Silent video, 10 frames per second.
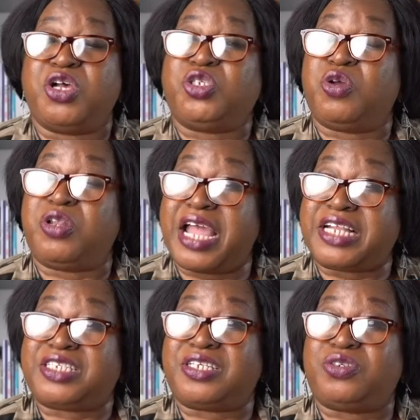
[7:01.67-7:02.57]
So
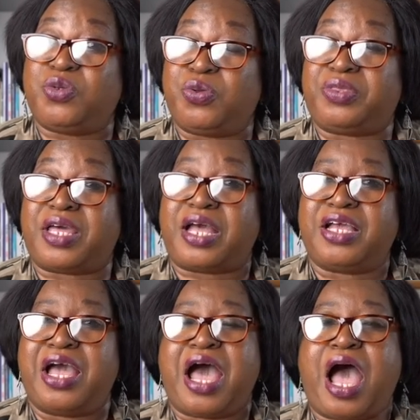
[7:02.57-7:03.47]
let's do that.
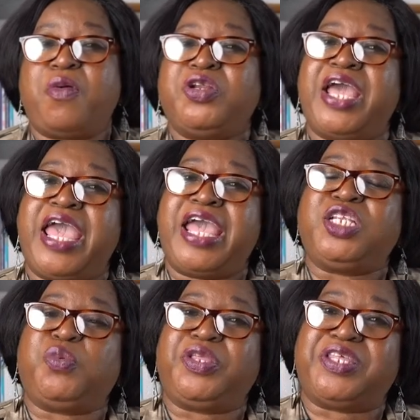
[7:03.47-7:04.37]
I want to
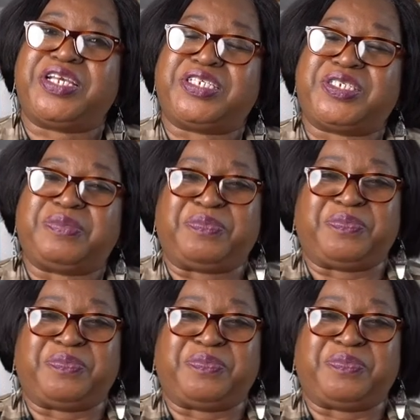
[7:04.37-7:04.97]
end with this.